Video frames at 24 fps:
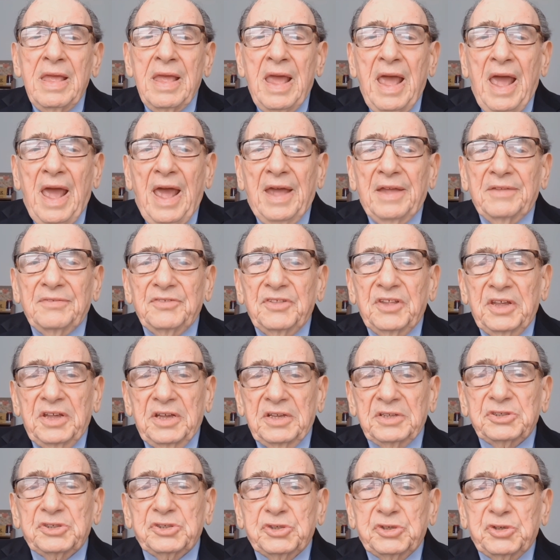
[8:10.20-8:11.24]
and
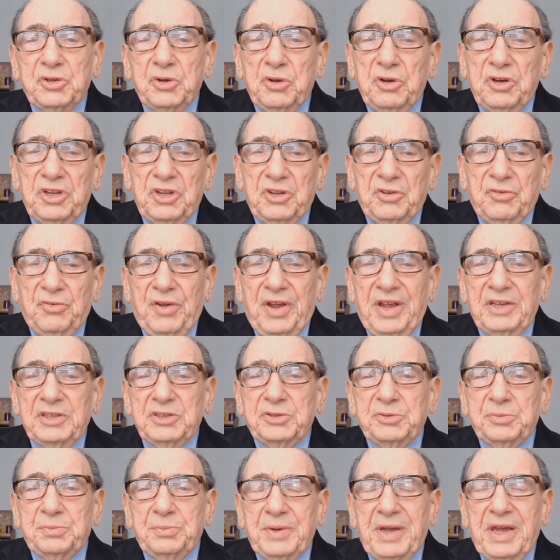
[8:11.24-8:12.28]
the Institute of
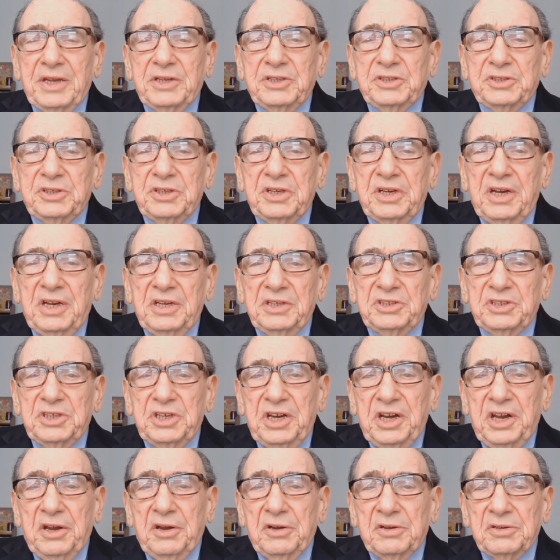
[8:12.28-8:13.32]
Transportation
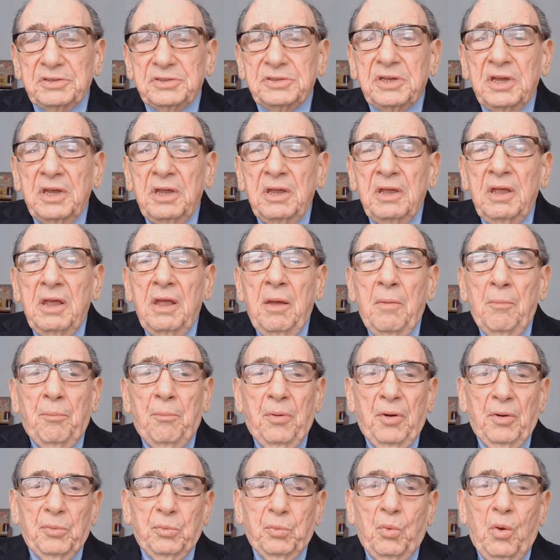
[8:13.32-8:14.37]
Engineers,
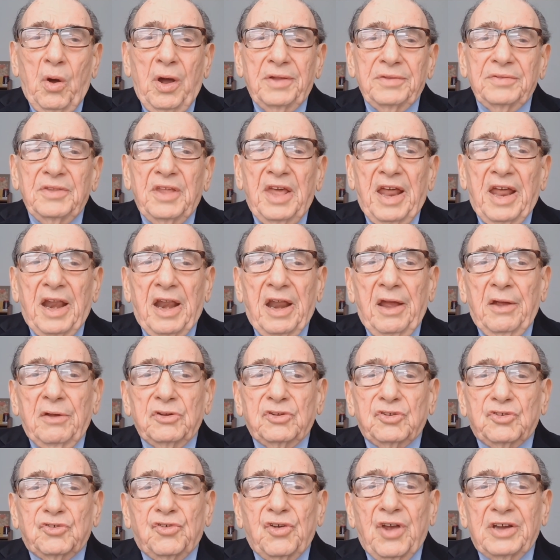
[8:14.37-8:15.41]
but one that
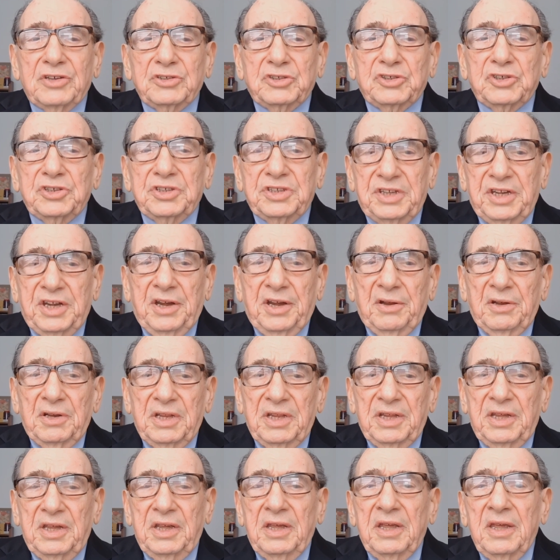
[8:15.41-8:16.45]
I treasure
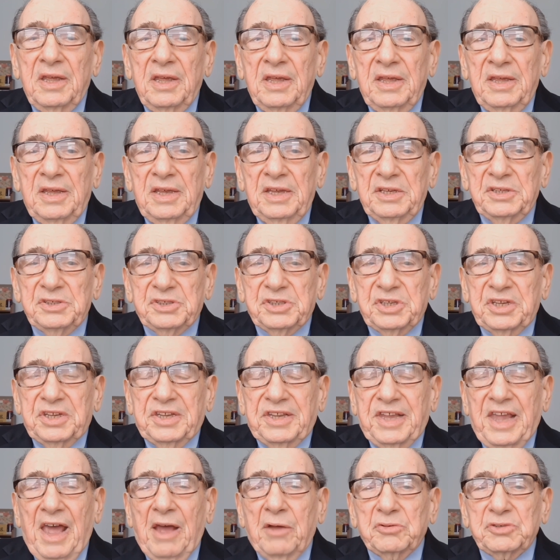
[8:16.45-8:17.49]
dearly is the
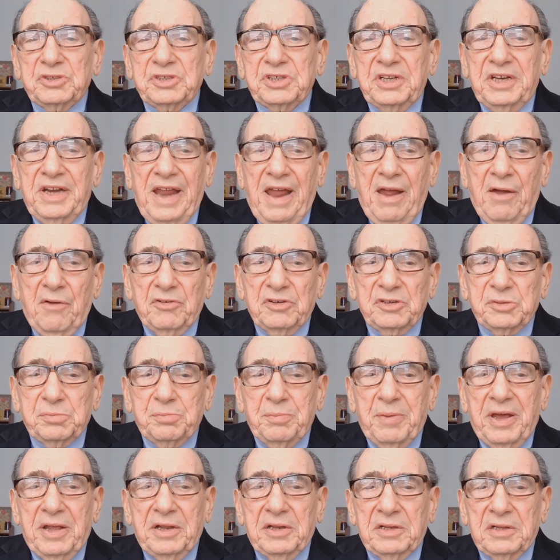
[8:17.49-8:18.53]
Townsend Harris
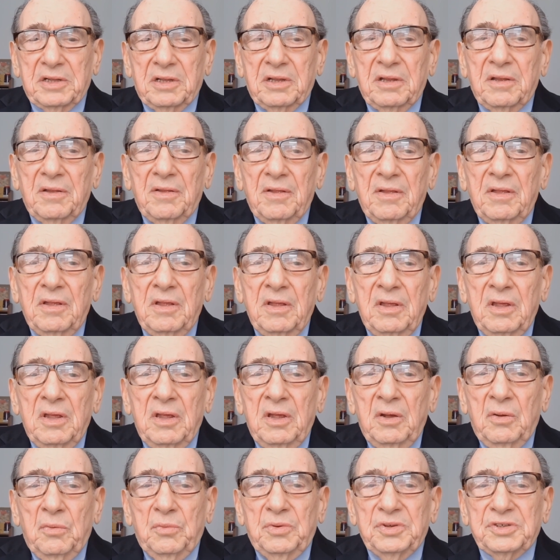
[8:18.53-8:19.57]
Medal.
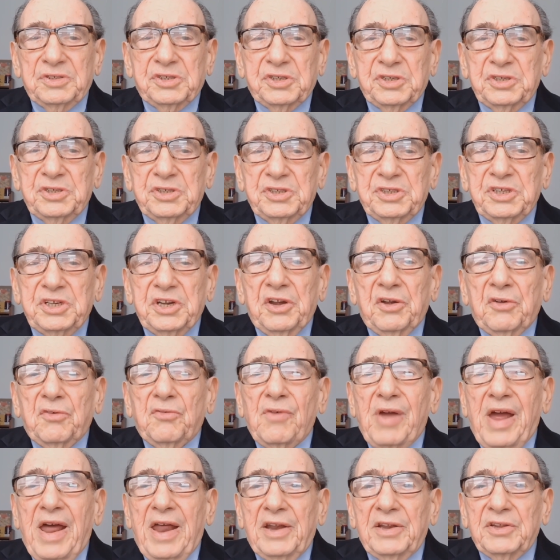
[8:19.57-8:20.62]
With sincere
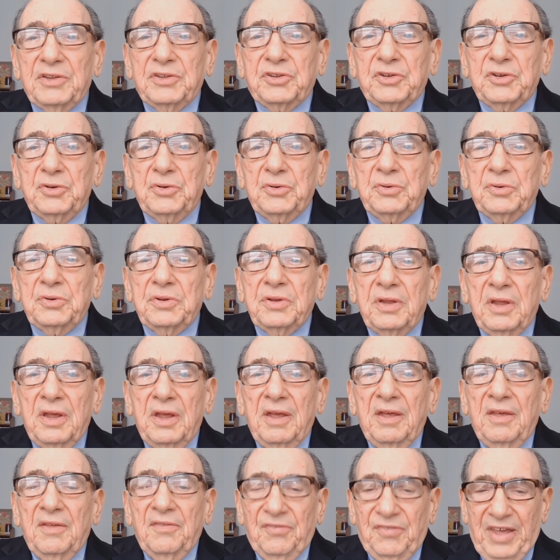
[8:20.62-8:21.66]
gratitude,
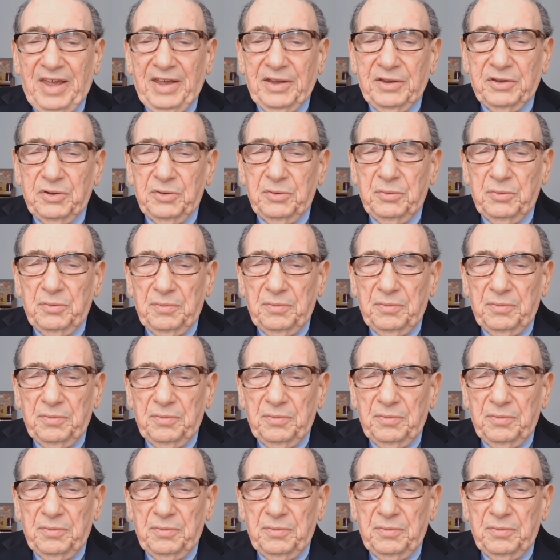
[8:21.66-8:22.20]
thank you.